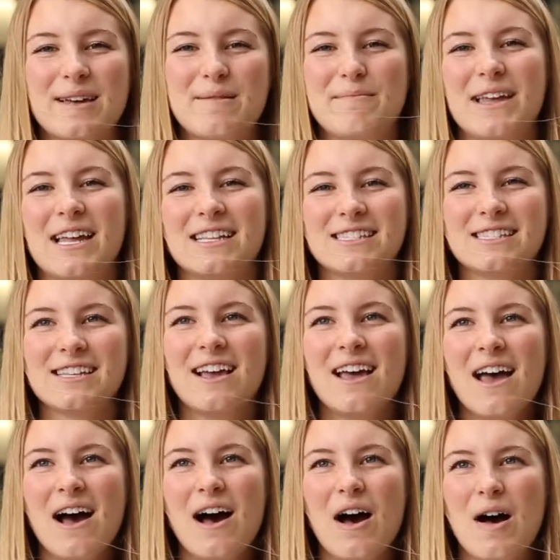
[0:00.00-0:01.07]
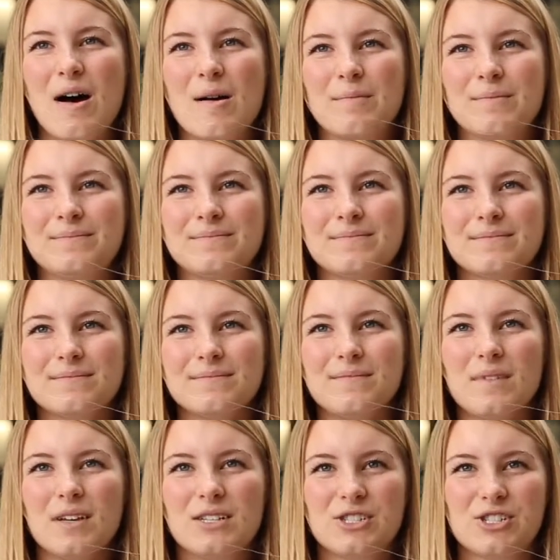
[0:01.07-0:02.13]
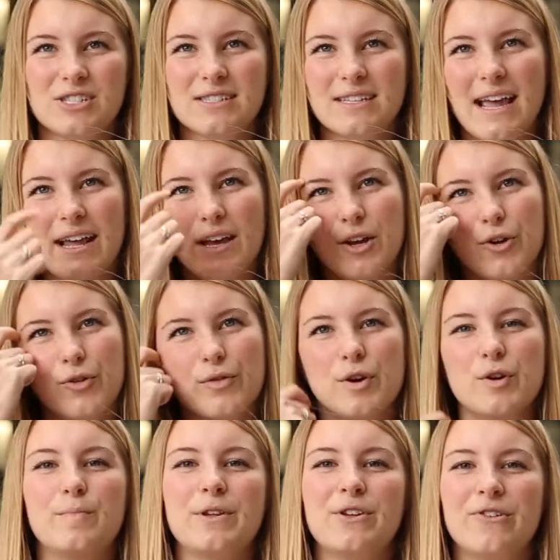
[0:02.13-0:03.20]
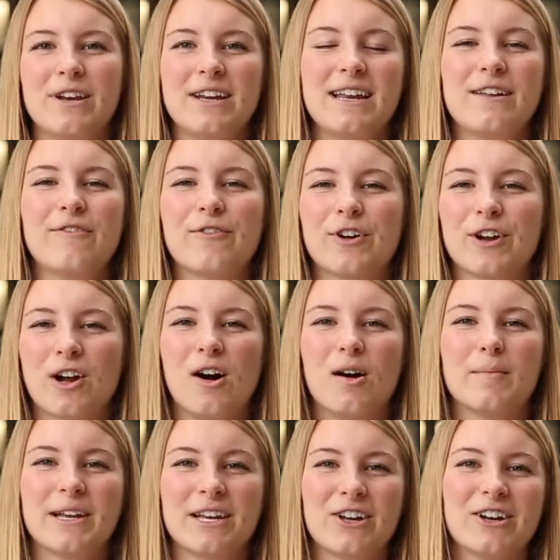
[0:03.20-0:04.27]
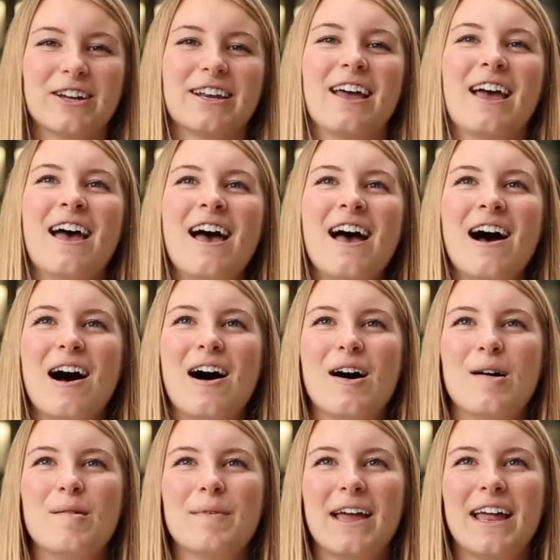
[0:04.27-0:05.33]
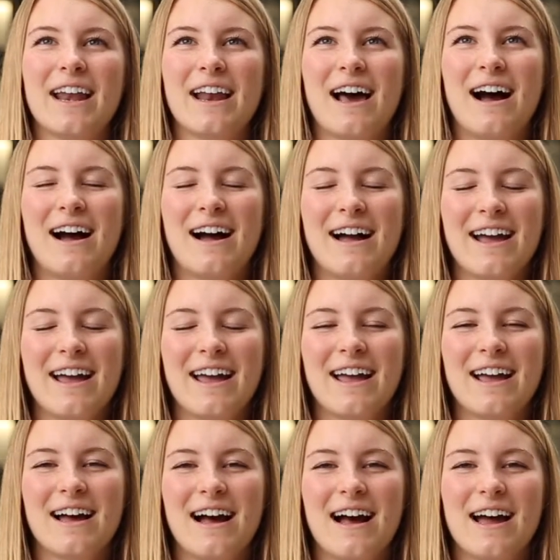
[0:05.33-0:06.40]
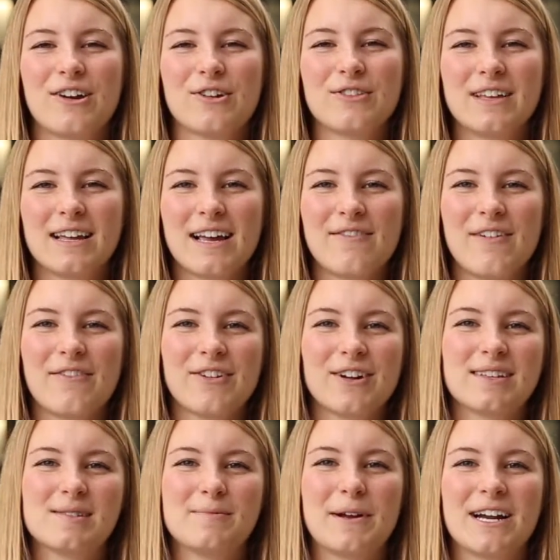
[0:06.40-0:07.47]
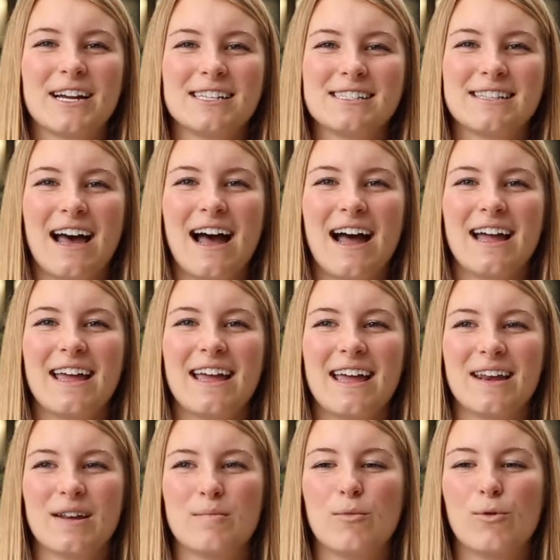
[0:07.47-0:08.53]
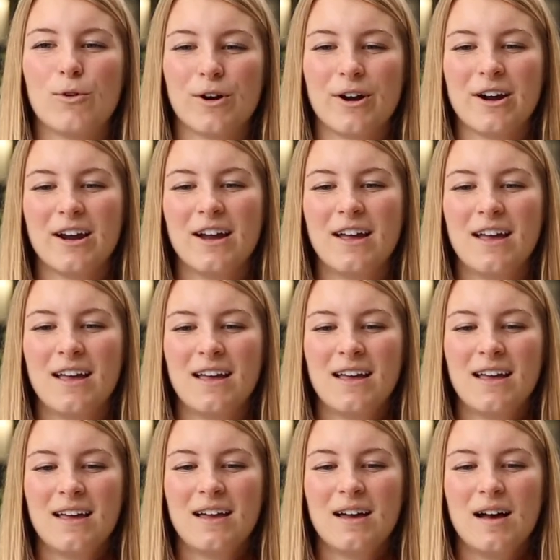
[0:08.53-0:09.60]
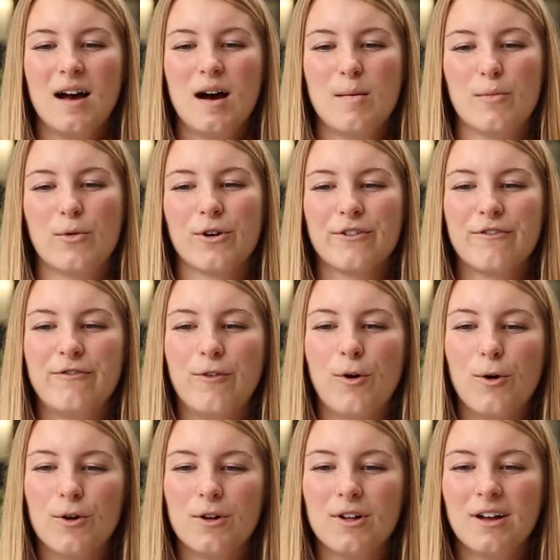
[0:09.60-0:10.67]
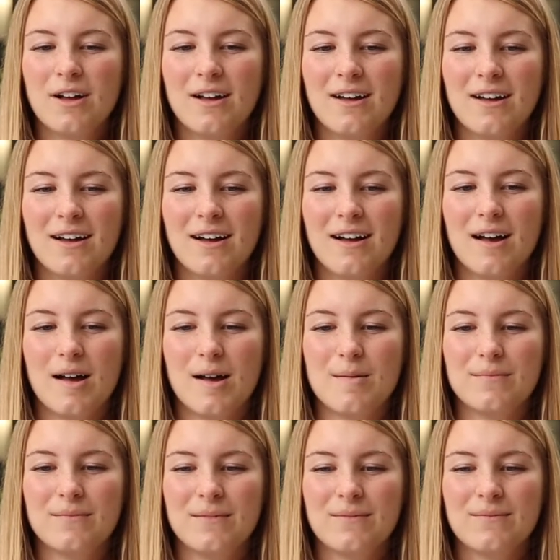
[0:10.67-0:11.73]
it means just like group unity for a common good. And I don't think I've ever experienced that in a more full, to